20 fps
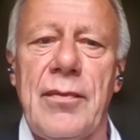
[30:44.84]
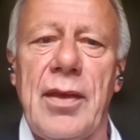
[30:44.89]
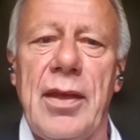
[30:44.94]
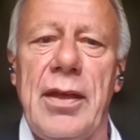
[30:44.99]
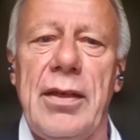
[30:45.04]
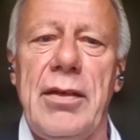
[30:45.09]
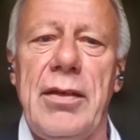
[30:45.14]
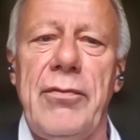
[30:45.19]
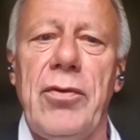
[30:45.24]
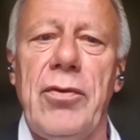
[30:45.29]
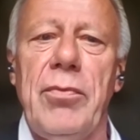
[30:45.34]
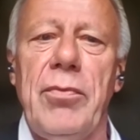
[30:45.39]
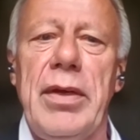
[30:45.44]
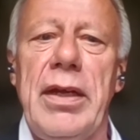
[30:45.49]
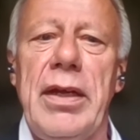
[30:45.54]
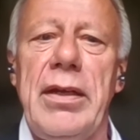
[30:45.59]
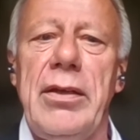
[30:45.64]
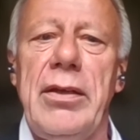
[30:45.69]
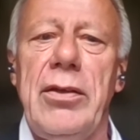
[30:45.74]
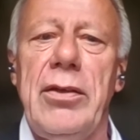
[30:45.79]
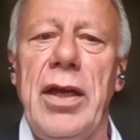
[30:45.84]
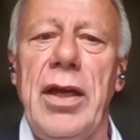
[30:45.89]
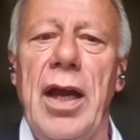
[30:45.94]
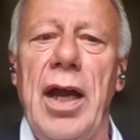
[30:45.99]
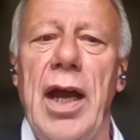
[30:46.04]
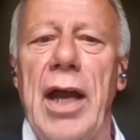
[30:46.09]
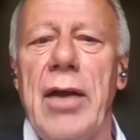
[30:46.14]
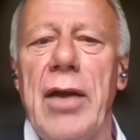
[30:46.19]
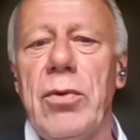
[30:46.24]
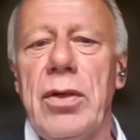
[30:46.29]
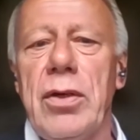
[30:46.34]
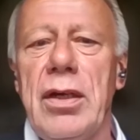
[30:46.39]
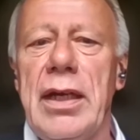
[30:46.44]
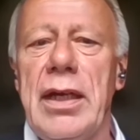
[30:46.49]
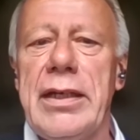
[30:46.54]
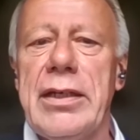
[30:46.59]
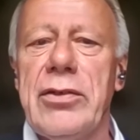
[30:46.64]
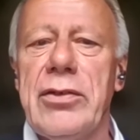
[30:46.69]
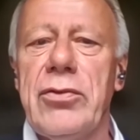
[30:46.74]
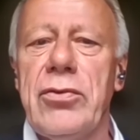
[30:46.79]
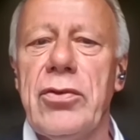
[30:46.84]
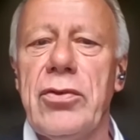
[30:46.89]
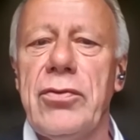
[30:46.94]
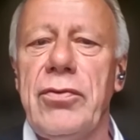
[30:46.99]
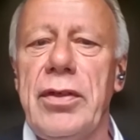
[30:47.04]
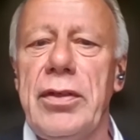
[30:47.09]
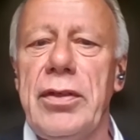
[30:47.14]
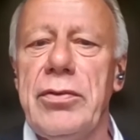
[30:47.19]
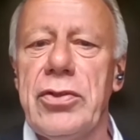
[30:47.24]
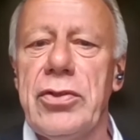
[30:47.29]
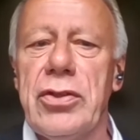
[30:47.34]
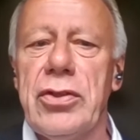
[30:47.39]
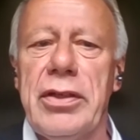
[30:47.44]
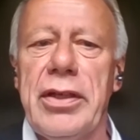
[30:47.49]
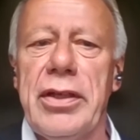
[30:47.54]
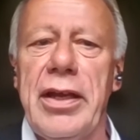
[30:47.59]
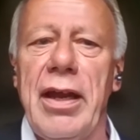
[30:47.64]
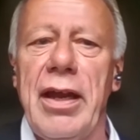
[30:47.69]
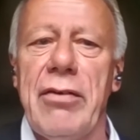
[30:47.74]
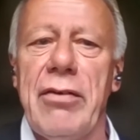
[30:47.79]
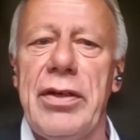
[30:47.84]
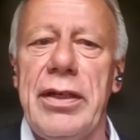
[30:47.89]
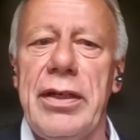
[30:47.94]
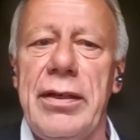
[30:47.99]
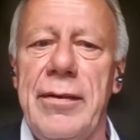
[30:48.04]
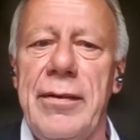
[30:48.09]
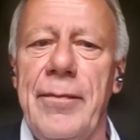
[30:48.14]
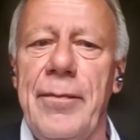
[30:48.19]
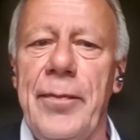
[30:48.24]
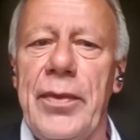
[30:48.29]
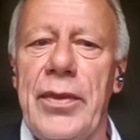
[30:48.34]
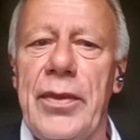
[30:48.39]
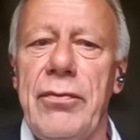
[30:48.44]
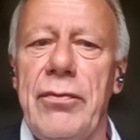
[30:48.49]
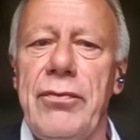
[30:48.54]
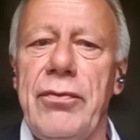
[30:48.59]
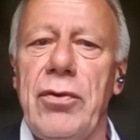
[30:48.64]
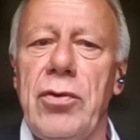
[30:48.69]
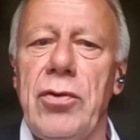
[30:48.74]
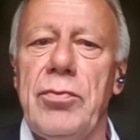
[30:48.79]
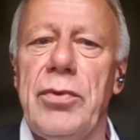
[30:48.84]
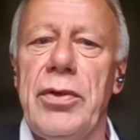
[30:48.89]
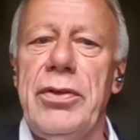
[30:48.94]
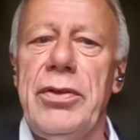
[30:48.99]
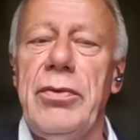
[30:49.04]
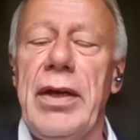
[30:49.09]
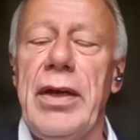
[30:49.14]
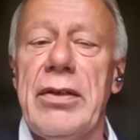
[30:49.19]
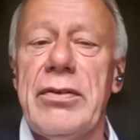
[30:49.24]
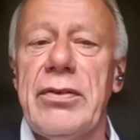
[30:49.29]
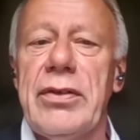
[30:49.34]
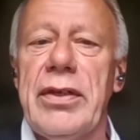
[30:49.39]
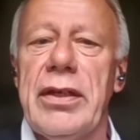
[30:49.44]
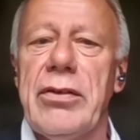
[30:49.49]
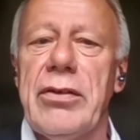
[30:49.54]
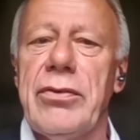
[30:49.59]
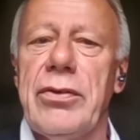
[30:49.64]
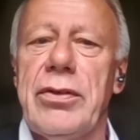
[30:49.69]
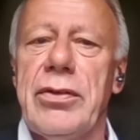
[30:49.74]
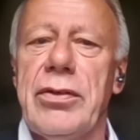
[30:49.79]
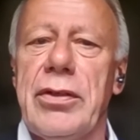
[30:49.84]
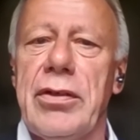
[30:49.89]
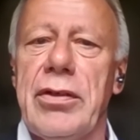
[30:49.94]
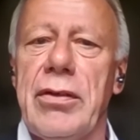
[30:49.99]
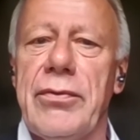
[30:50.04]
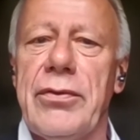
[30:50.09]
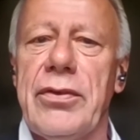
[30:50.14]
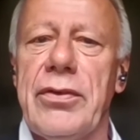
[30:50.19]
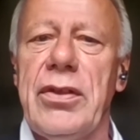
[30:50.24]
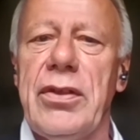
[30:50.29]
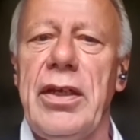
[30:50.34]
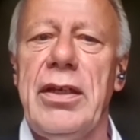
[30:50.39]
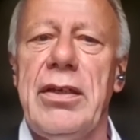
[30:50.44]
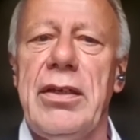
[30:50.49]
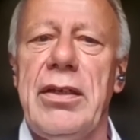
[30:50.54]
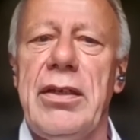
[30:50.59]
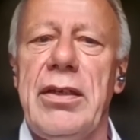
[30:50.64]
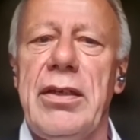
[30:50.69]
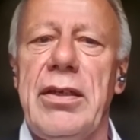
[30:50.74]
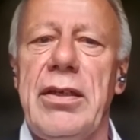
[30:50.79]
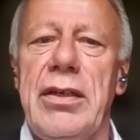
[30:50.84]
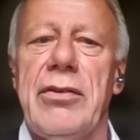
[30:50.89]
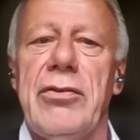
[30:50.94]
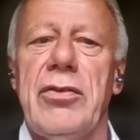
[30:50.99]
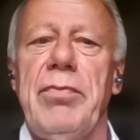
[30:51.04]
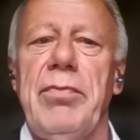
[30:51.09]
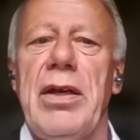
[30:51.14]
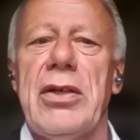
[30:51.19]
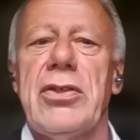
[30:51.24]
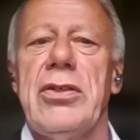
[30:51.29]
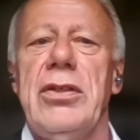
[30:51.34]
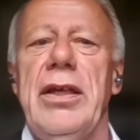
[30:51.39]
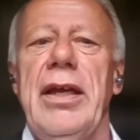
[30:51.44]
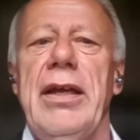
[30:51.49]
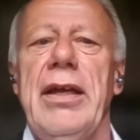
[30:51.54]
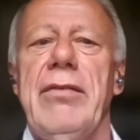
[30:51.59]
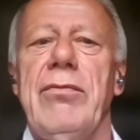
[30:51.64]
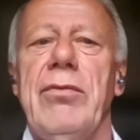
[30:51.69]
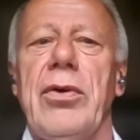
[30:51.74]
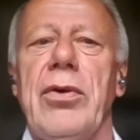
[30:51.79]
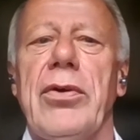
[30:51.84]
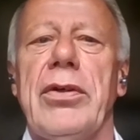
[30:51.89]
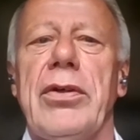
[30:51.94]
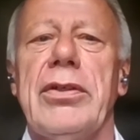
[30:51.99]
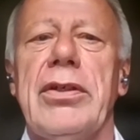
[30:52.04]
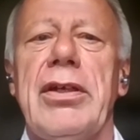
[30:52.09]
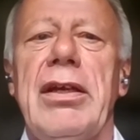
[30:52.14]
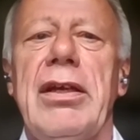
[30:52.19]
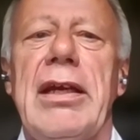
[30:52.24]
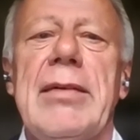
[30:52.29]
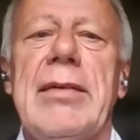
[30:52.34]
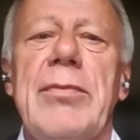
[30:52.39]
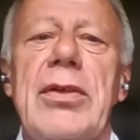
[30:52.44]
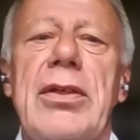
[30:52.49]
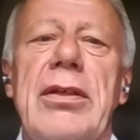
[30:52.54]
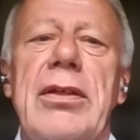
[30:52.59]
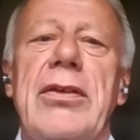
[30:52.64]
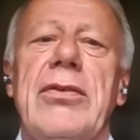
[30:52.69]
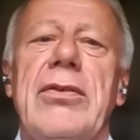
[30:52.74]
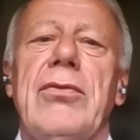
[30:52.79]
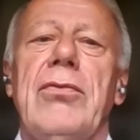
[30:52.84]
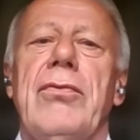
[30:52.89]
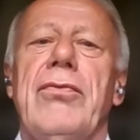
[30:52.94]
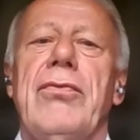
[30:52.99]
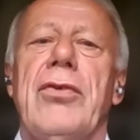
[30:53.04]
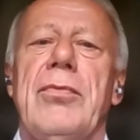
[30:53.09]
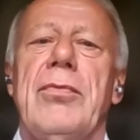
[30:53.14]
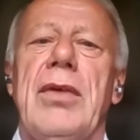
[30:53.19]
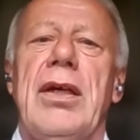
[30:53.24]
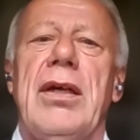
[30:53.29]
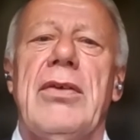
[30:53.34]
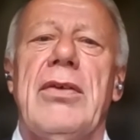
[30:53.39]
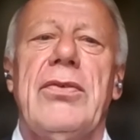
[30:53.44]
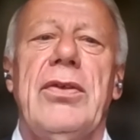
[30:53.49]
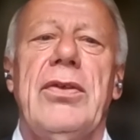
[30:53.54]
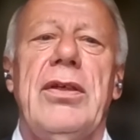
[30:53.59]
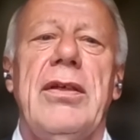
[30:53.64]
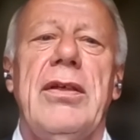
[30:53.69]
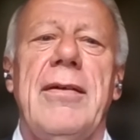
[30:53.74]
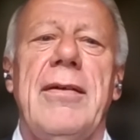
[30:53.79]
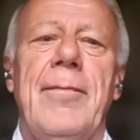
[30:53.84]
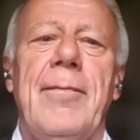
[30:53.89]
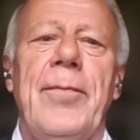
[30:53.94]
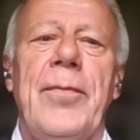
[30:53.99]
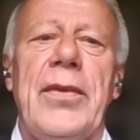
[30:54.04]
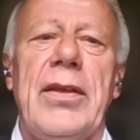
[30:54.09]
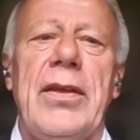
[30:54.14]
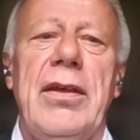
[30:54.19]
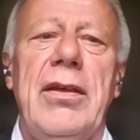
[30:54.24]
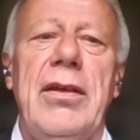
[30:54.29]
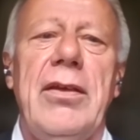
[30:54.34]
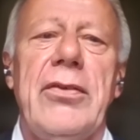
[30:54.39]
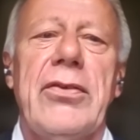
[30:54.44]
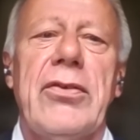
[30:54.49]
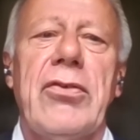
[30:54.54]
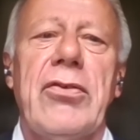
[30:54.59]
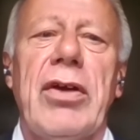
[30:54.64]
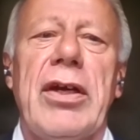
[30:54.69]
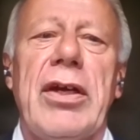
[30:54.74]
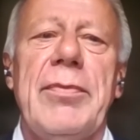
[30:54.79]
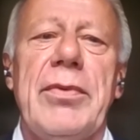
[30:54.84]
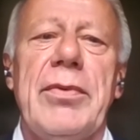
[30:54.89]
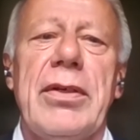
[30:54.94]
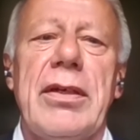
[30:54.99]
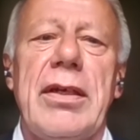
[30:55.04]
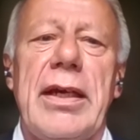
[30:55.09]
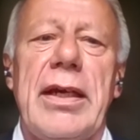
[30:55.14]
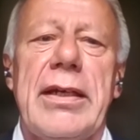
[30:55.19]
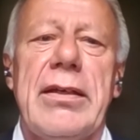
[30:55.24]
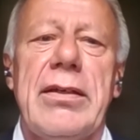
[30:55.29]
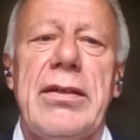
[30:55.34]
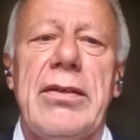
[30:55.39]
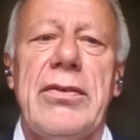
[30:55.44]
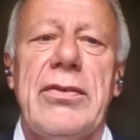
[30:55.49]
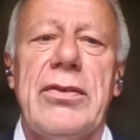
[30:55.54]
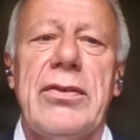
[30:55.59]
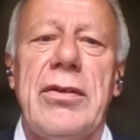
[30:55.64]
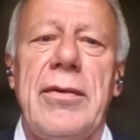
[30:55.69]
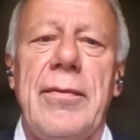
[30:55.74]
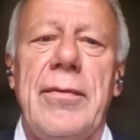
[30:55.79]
And if you may, I would like to quote John Kerry, the former US Secretary of State and Special Envoy on Climate issue from last year. He described it like this.